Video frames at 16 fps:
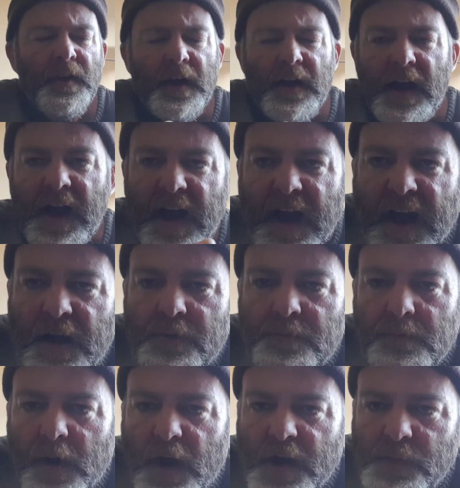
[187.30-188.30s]
How
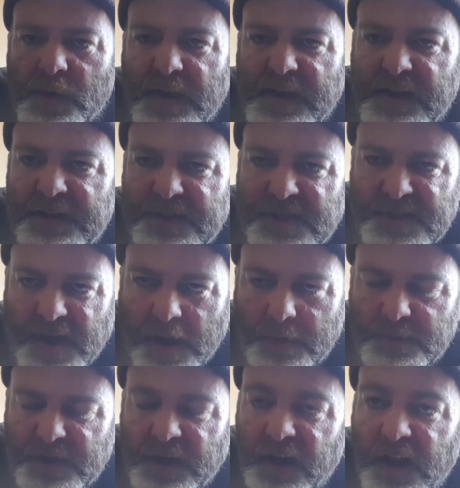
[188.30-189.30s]
might we
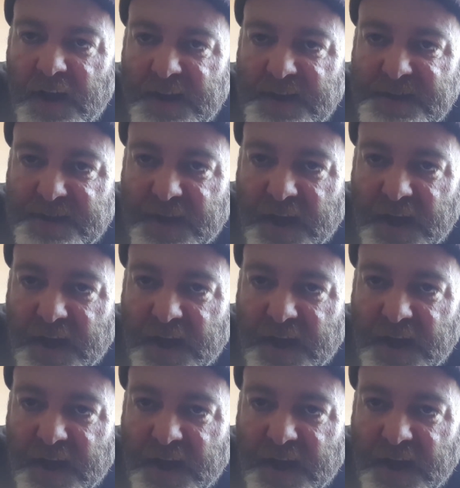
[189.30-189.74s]
conceptualize